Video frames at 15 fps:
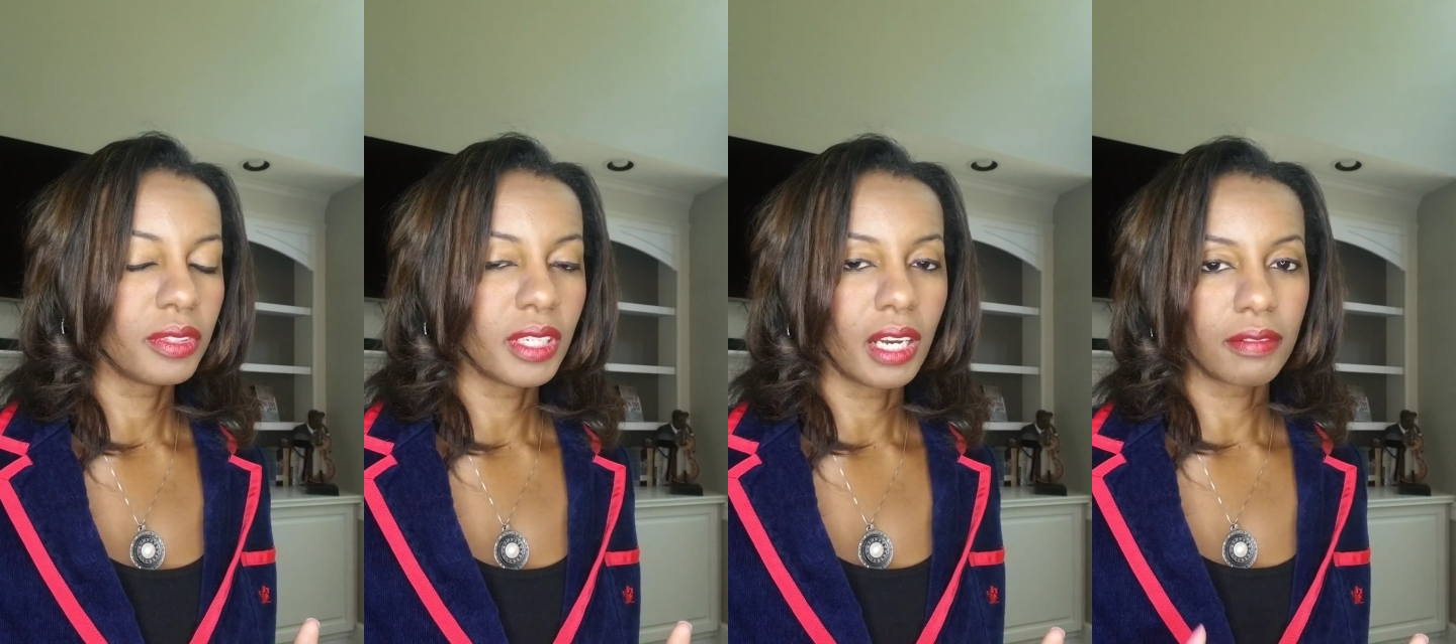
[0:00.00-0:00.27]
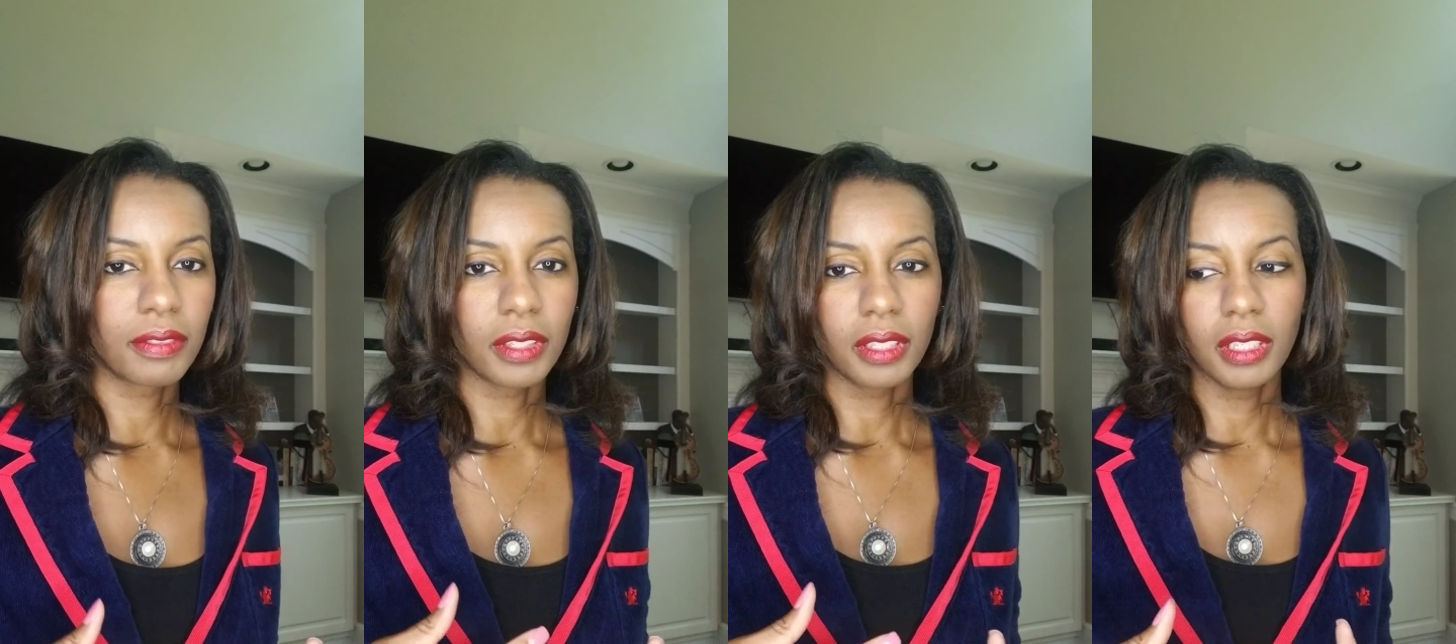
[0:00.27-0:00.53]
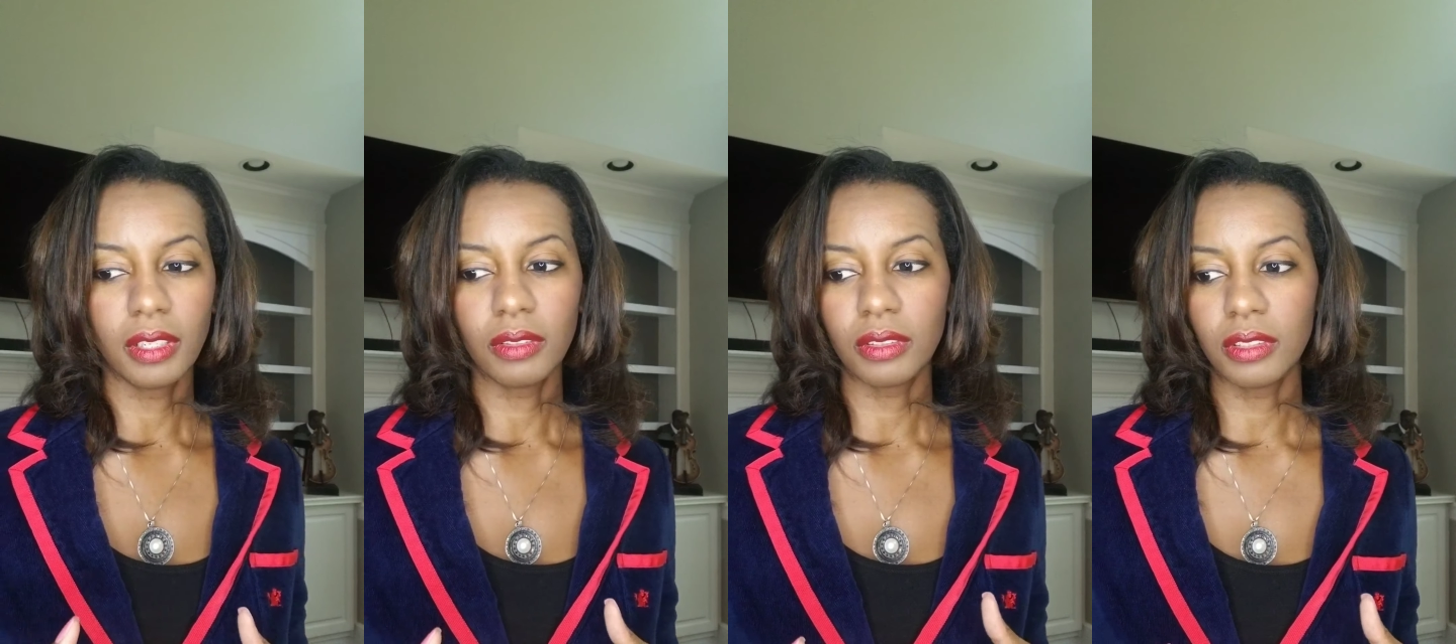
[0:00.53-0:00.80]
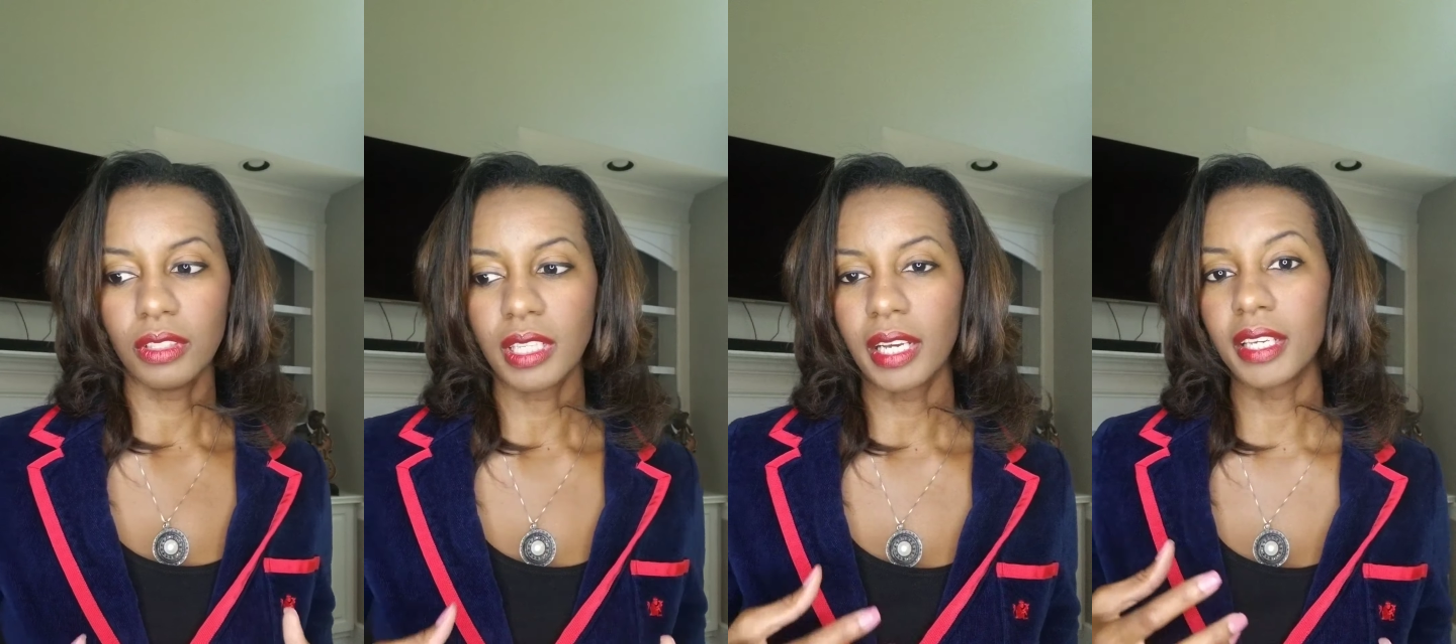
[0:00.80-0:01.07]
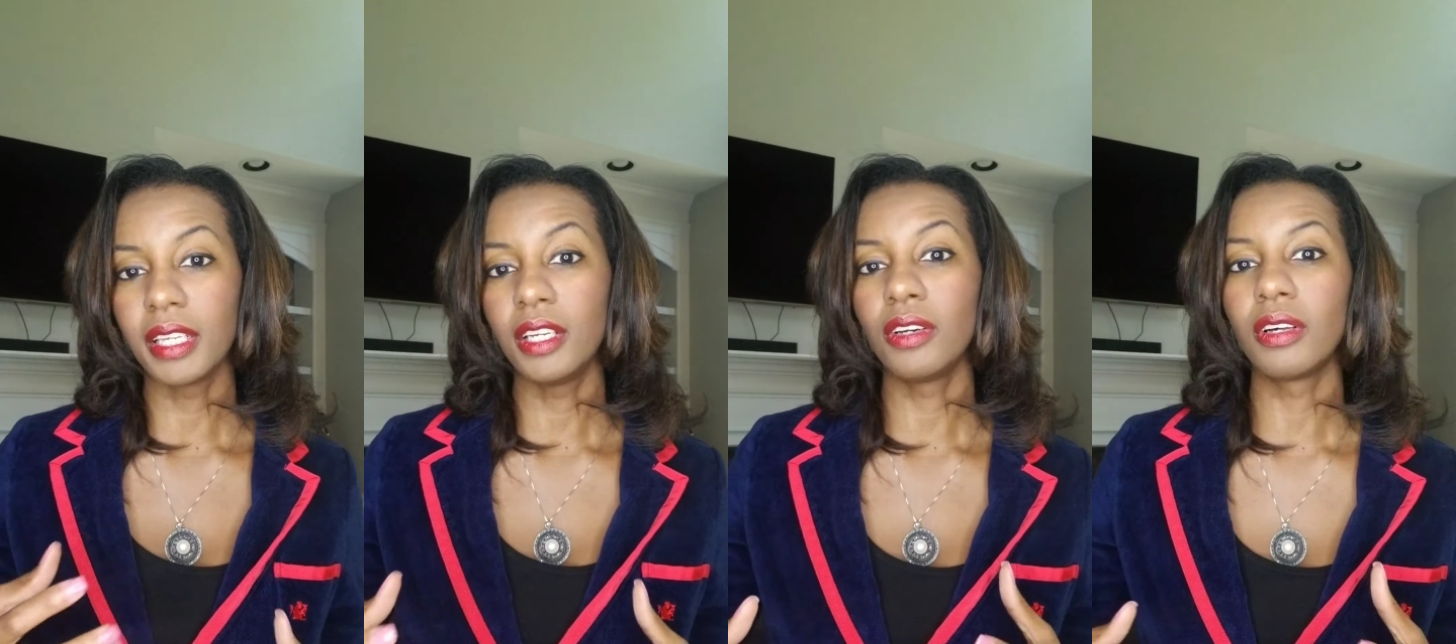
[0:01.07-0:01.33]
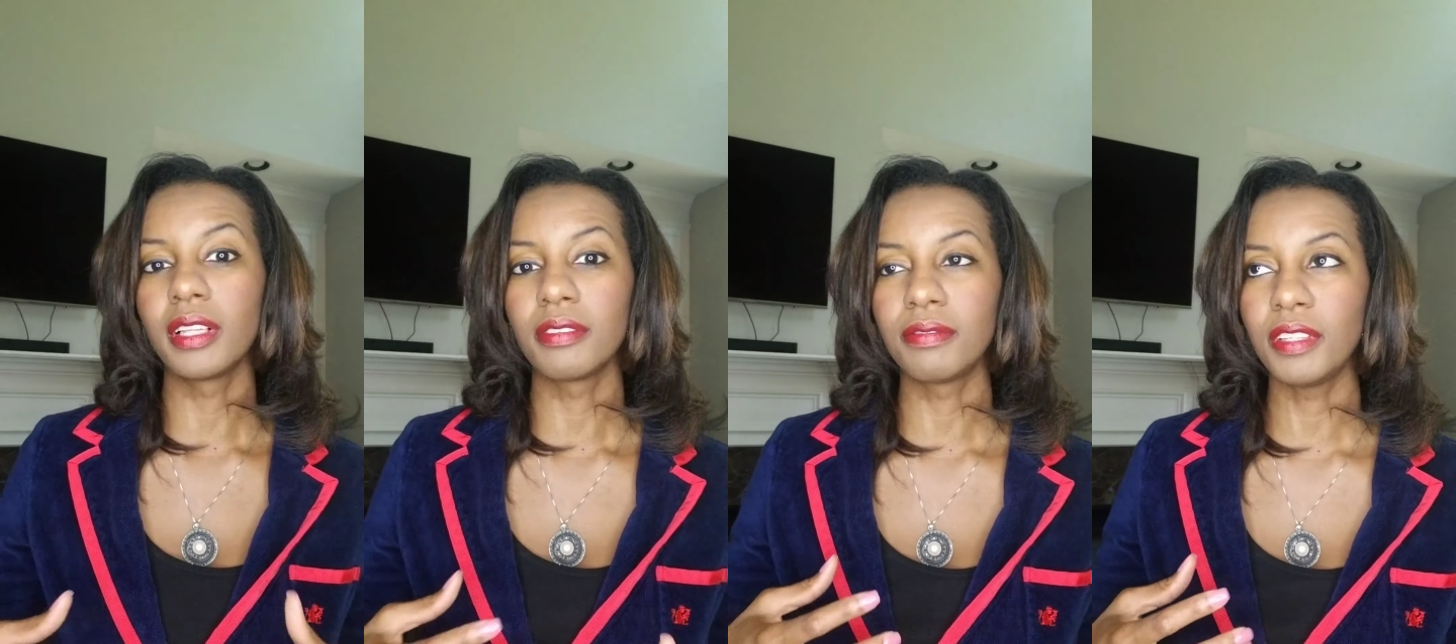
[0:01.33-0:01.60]
not getting
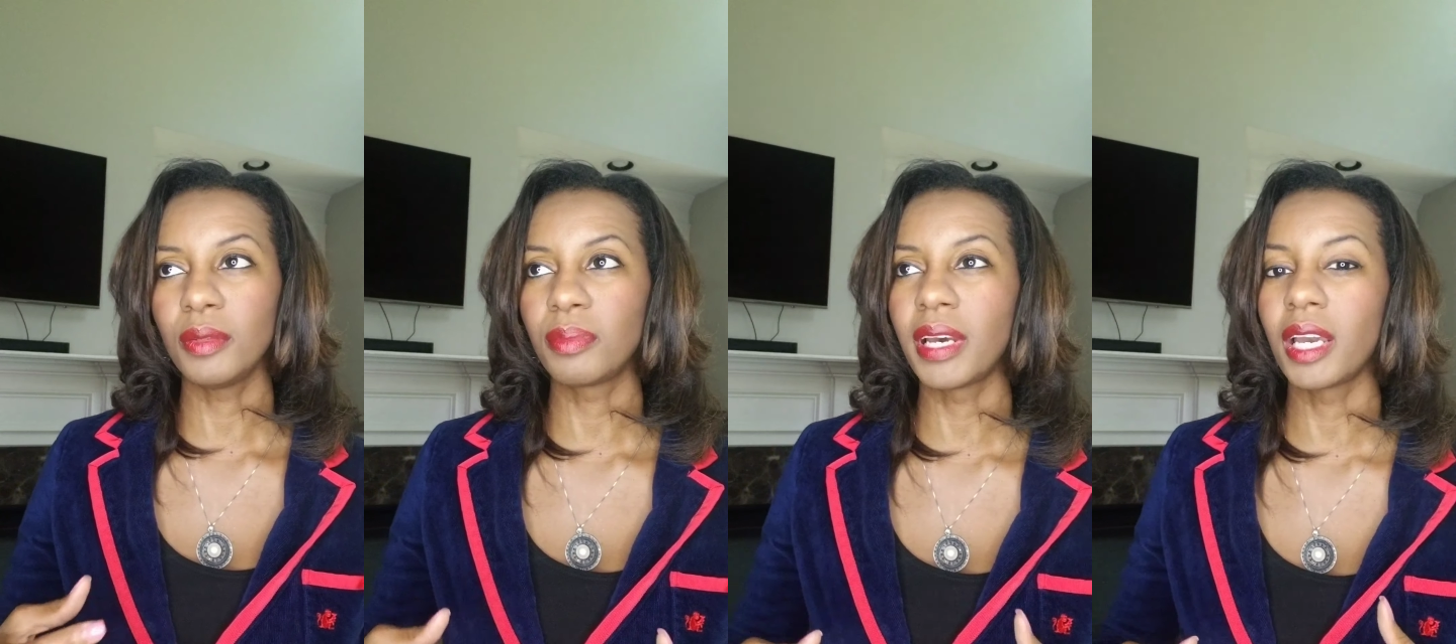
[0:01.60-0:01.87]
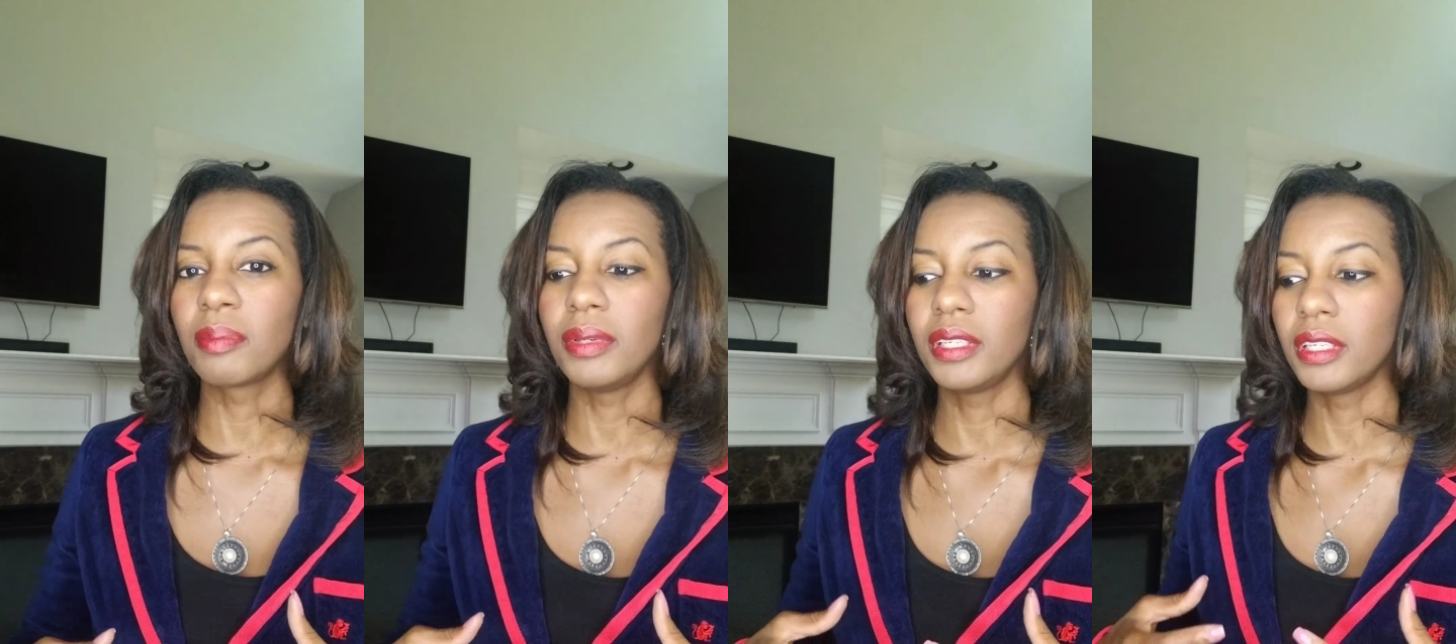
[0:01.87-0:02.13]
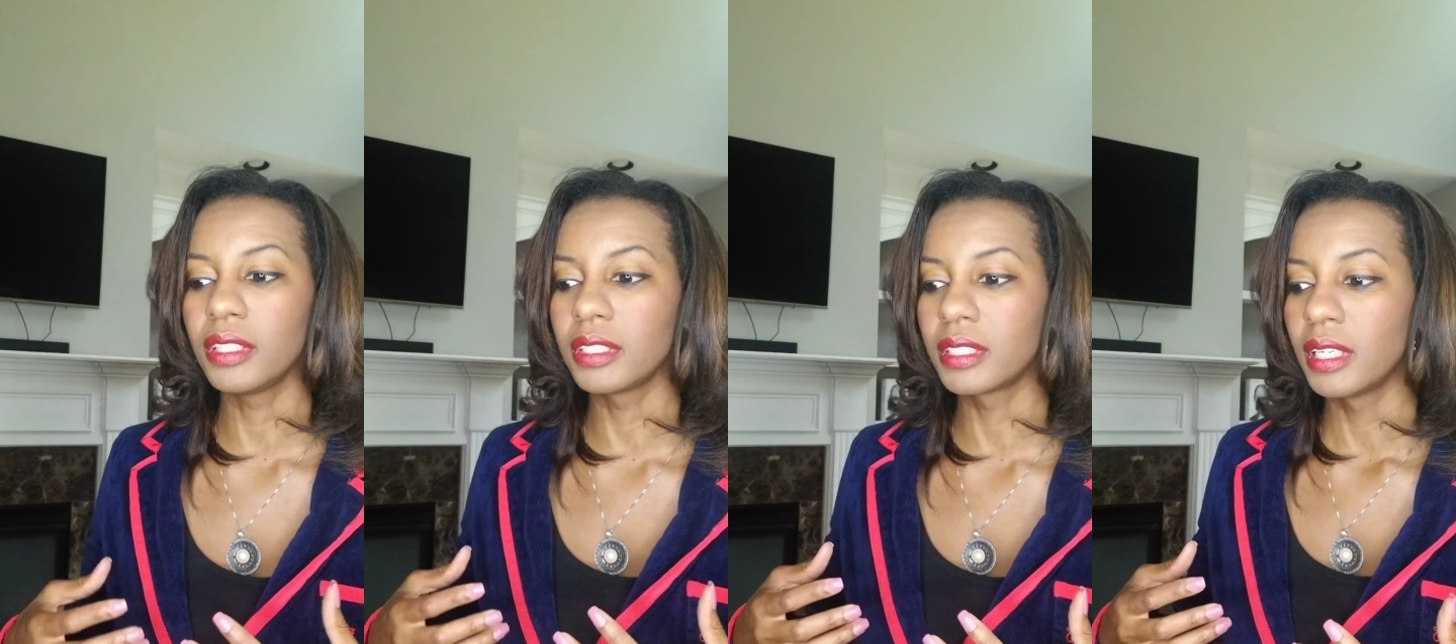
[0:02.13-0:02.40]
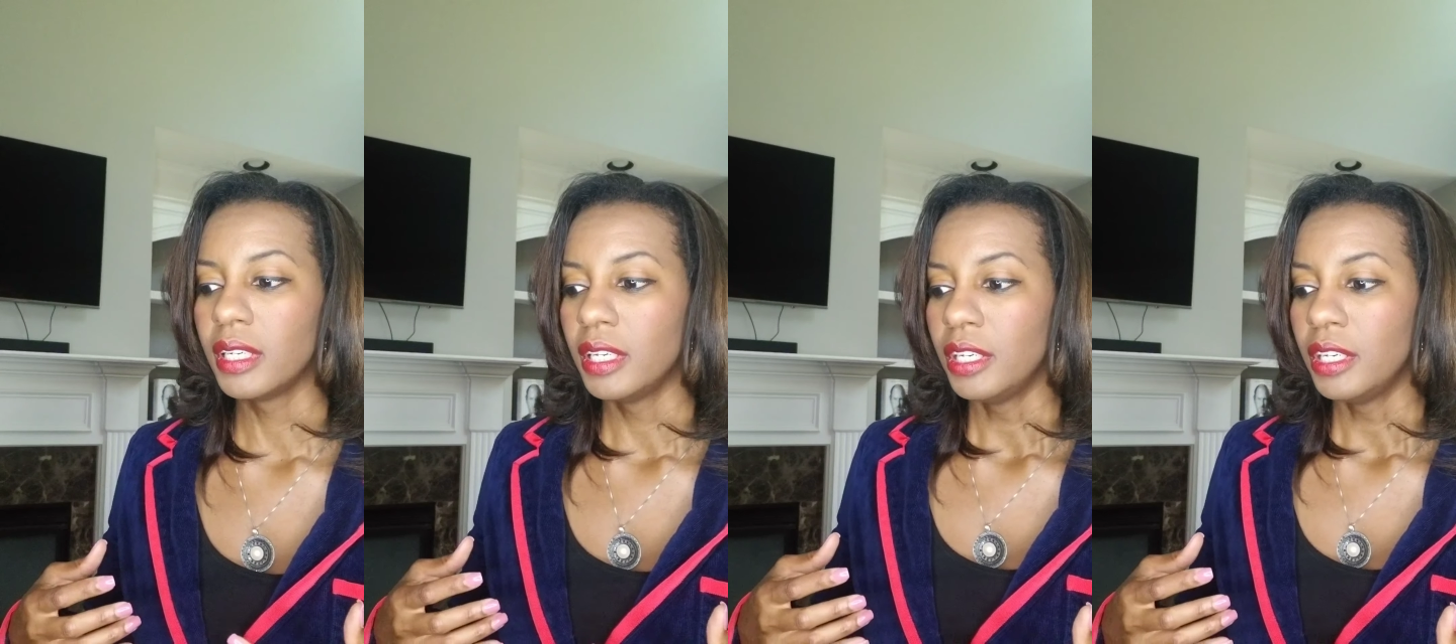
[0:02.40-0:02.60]
all that feedback, because